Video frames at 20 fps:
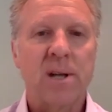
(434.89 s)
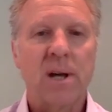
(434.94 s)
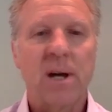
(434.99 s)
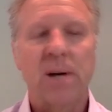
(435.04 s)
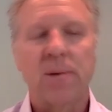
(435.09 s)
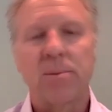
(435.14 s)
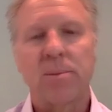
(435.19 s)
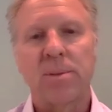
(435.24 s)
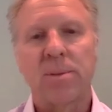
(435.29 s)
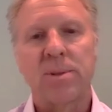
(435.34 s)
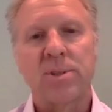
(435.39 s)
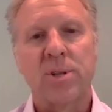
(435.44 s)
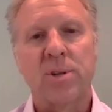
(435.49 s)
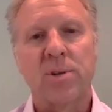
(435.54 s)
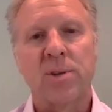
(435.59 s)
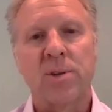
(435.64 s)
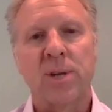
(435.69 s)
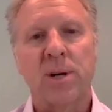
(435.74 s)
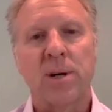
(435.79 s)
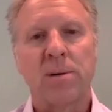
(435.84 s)
Um,
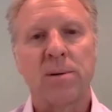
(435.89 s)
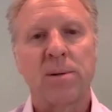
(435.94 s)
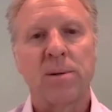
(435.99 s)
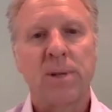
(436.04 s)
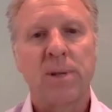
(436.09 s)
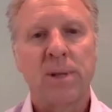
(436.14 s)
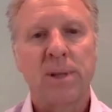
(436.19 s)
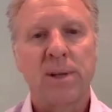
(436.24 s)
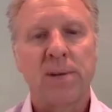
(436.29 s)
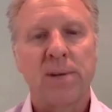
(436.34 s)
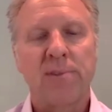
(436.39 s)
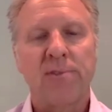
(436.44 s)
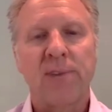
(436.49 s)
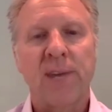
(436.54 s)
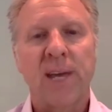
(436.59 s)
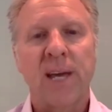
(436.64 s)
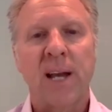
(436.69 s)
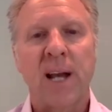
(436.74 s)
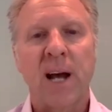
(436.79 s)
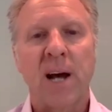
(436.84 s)
so they'll, they'll
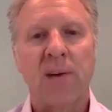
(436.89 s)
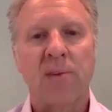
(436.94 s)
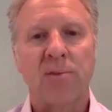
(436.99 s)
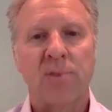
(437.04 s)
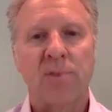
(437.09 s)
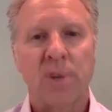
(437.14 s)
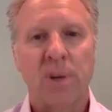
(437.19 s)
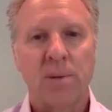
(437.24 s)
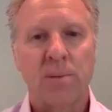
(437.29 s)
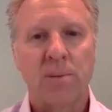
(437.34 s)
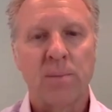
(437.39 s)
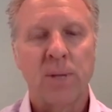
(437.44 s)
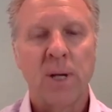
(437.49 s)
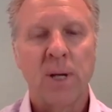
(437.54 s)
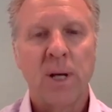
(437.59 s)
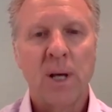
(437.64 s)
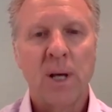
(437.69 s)
fan out from